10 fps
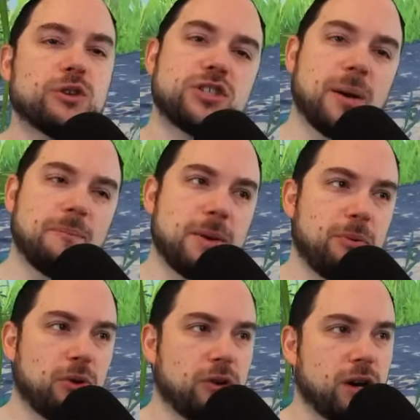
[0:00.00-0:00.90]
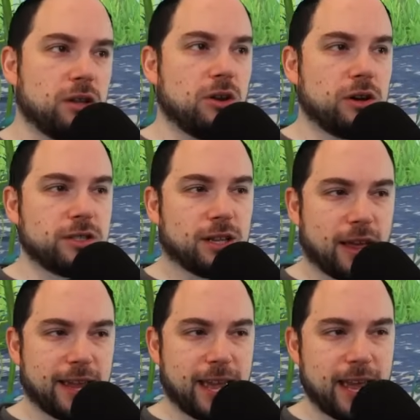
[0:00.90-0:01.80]
some people are going to look to
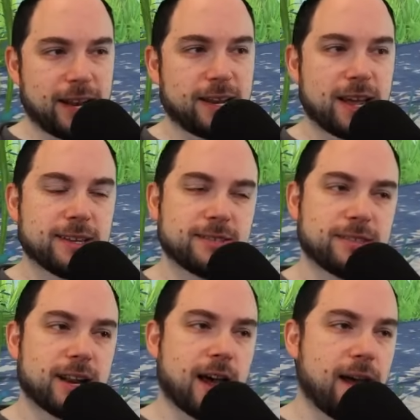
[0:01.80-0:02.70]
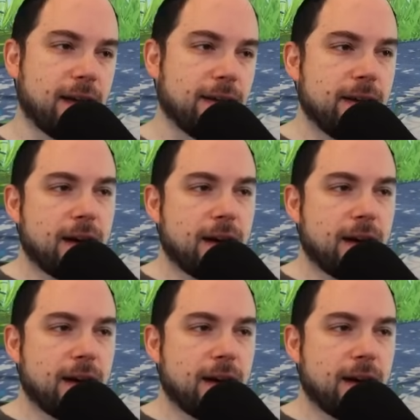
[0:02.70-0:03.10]
like Indus that I